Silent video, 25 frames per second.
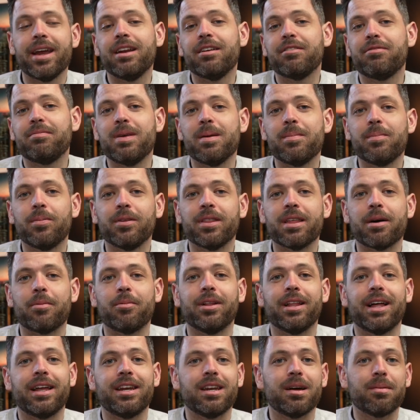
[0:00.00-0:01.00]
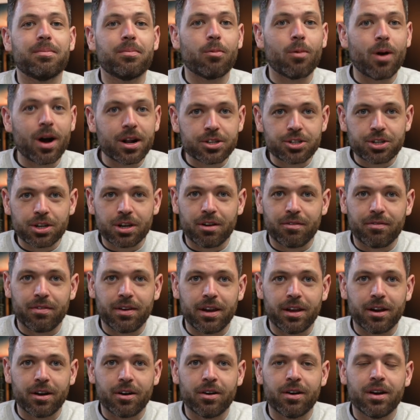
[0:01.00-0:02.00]
of people that will end up watching your
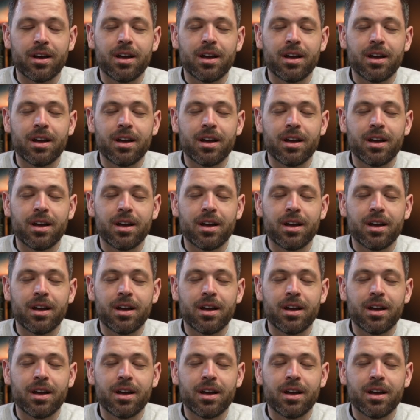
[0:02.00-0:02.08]
video